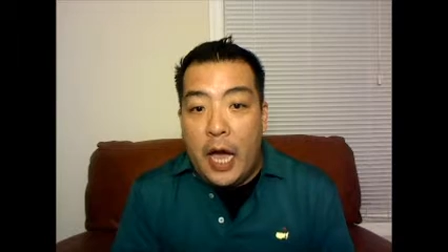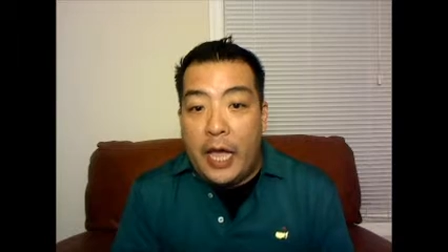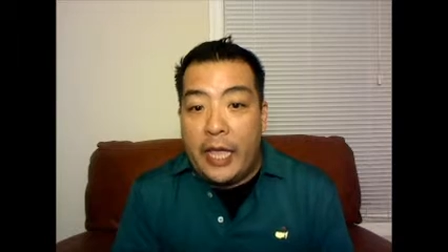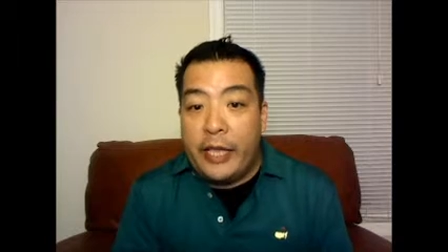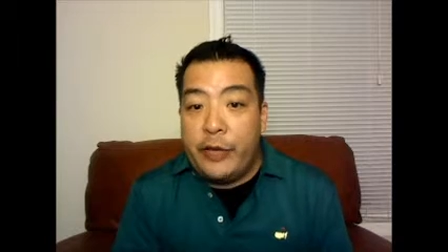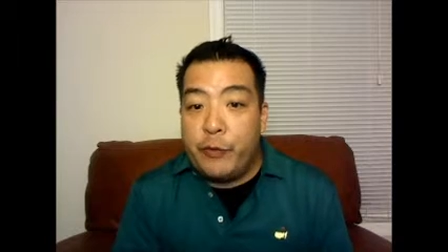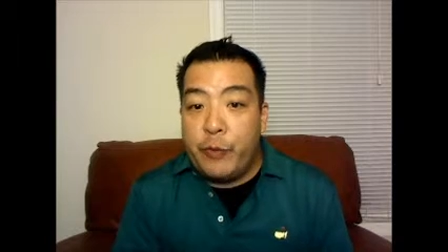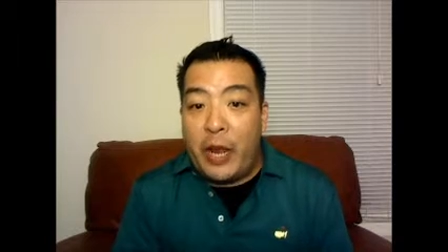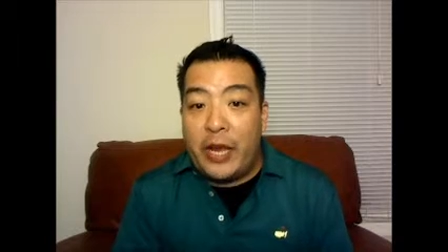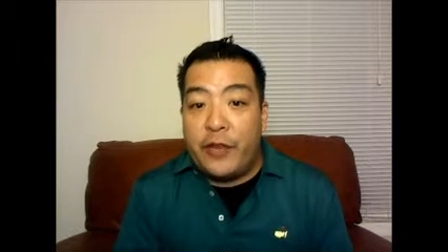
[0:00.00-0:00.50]
Uh,
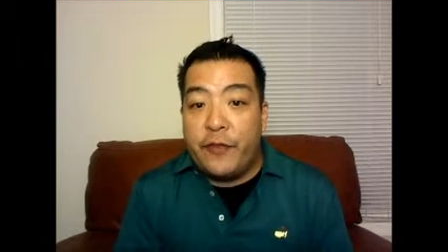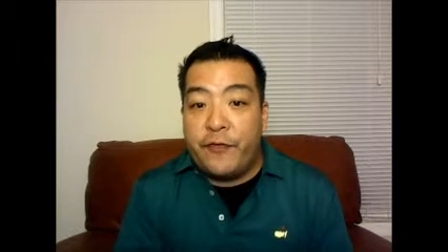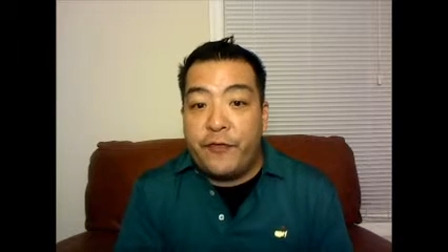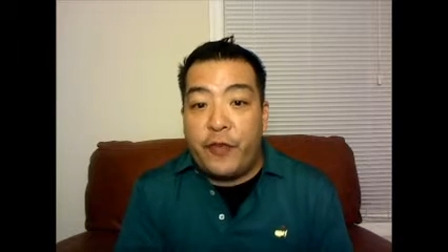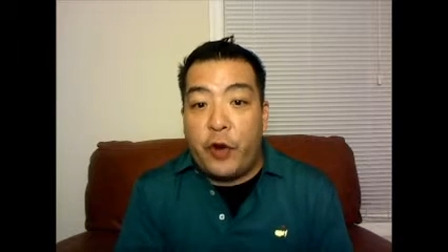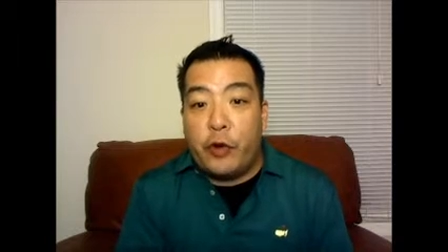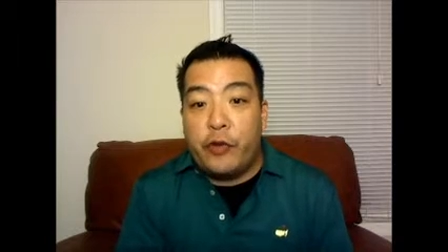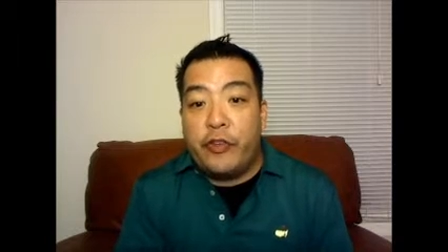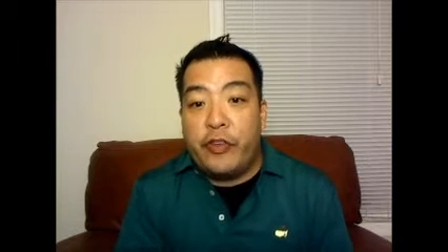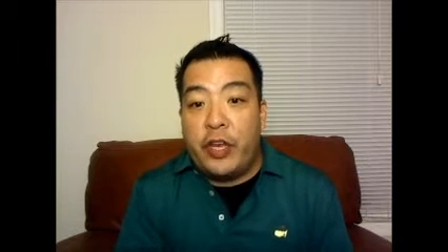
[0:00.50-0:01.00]
he's ranked
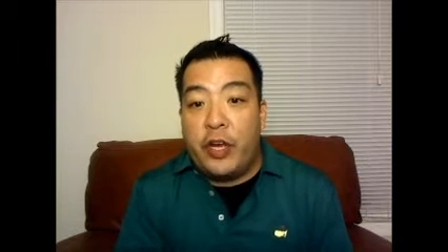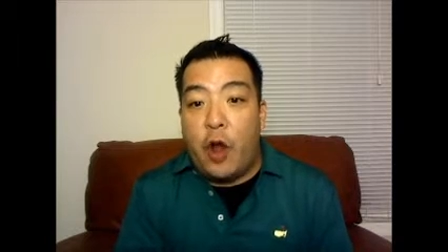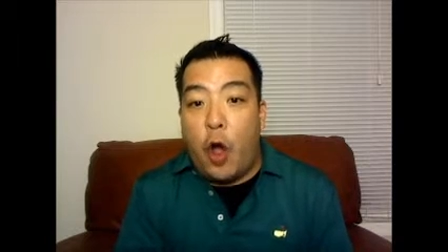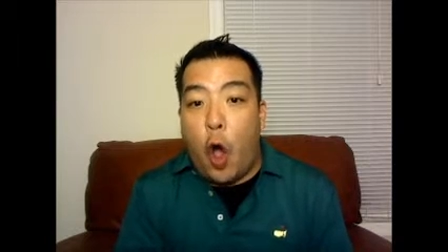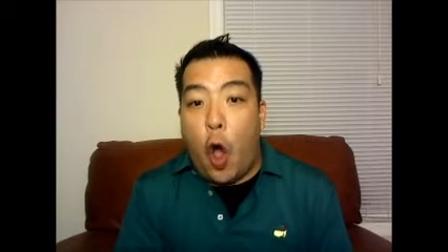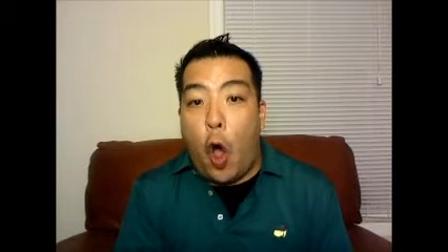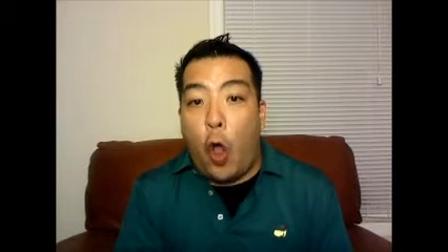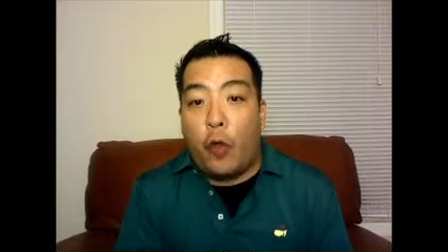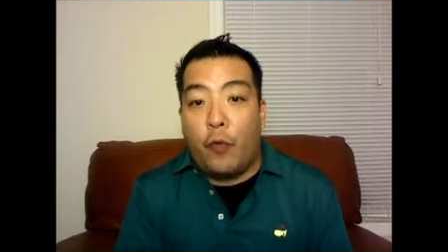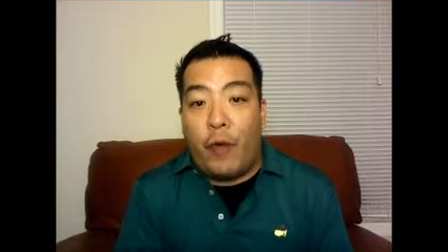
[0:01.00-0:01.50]
first in
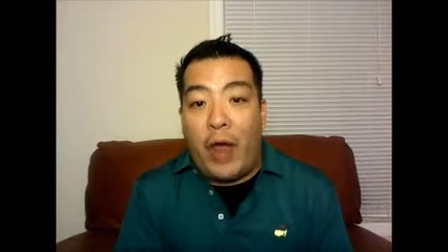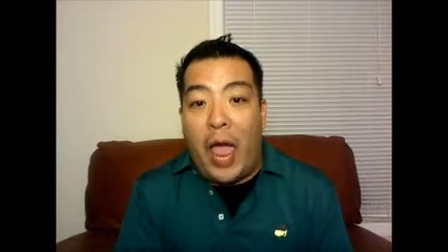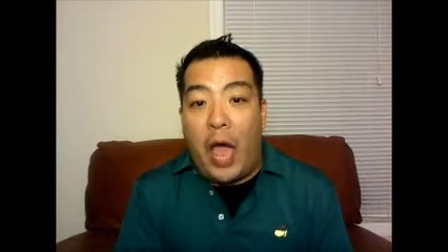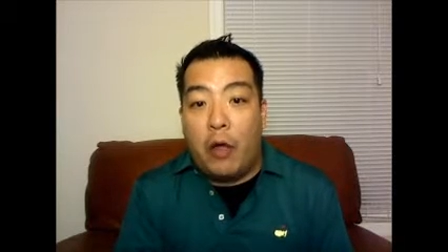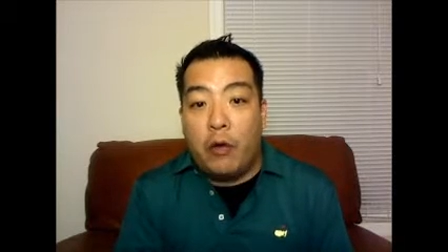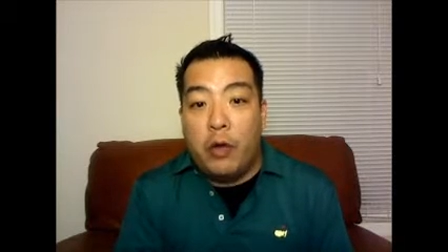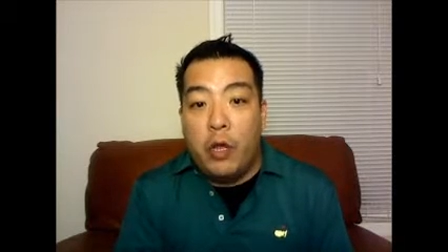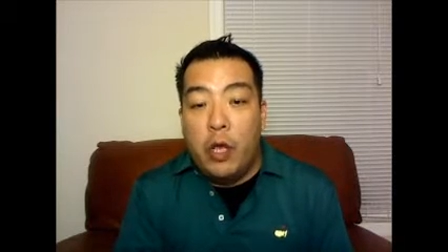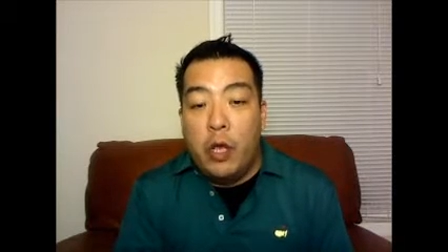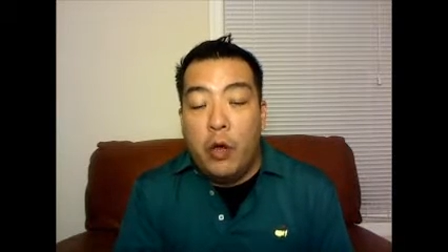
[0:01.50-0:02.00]
all
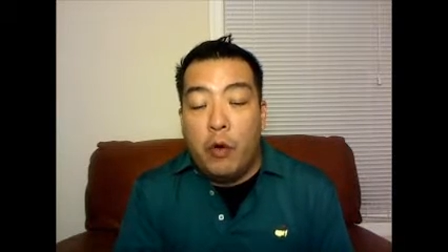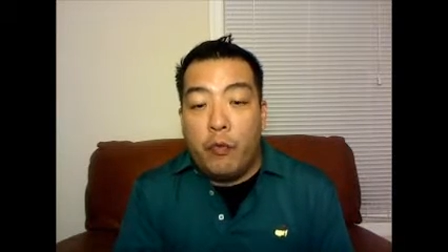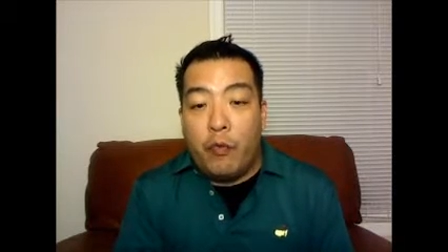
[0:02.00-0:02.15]
around